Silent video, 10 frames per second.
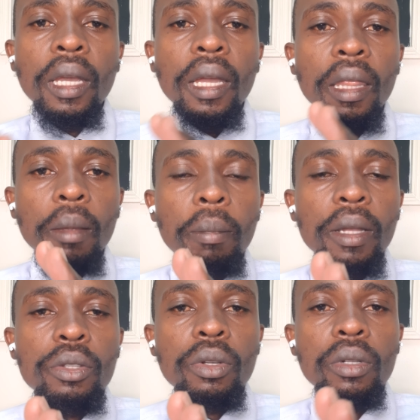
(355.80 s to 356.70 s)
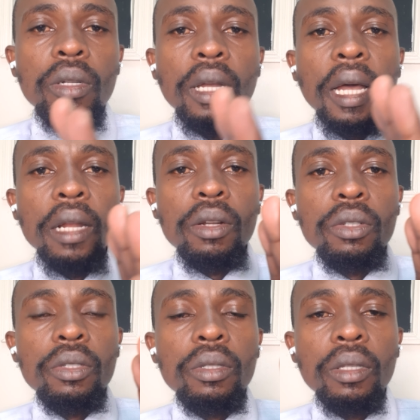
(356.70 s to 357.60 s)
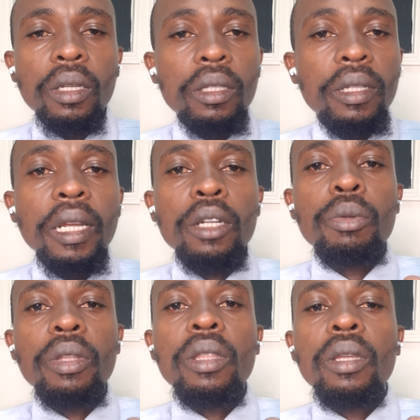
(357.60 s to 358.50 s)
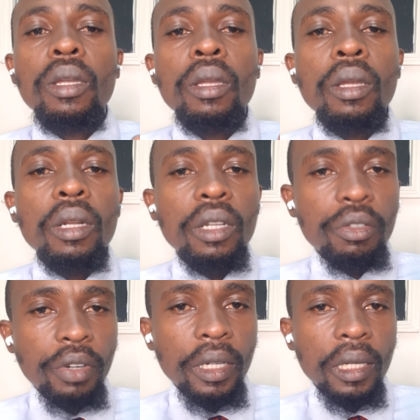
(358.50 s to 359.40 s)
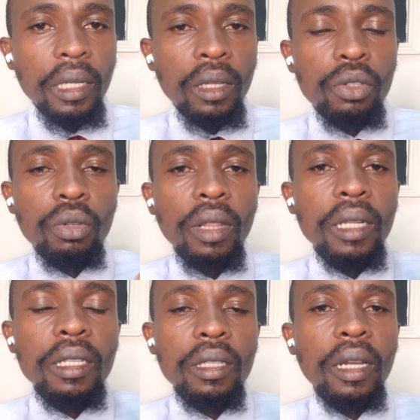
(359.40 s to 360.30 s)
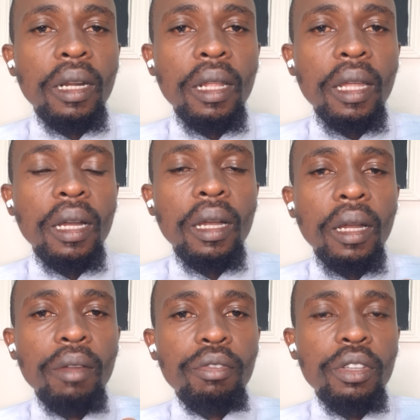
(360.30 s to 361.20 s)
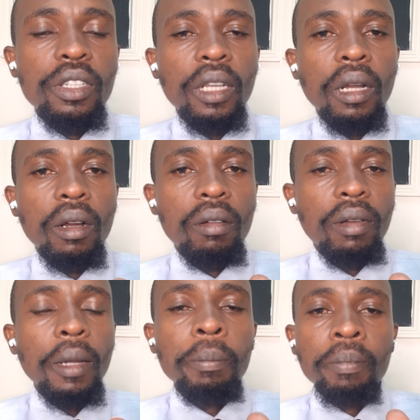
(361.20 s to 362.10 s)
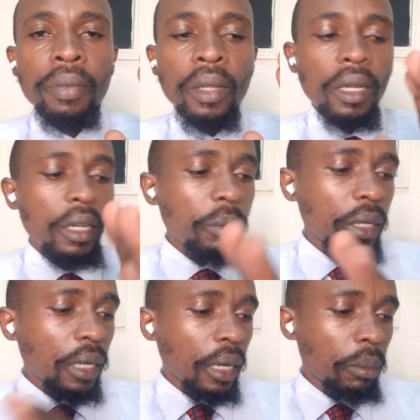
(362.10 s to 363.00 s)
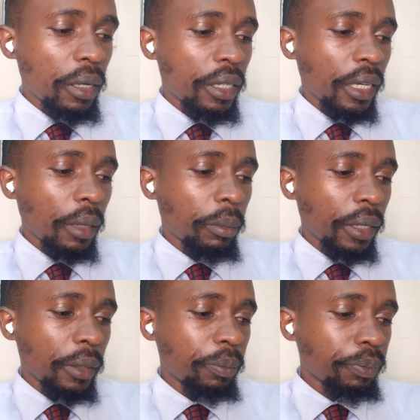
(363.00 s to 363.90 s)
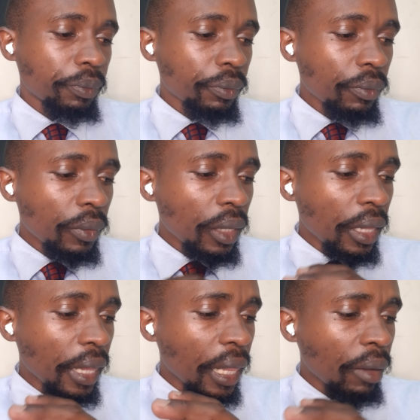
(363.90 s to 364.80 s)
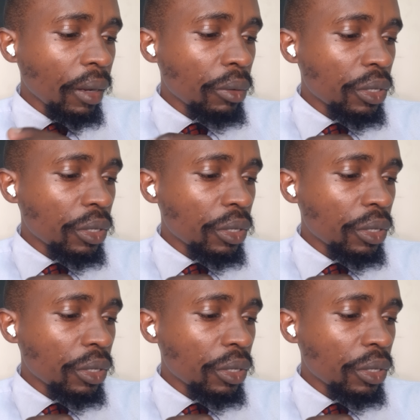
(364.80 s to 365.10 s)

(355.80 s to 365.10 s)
and the person is dealt with differently. So that is another feature of a limited liability company. The other one, we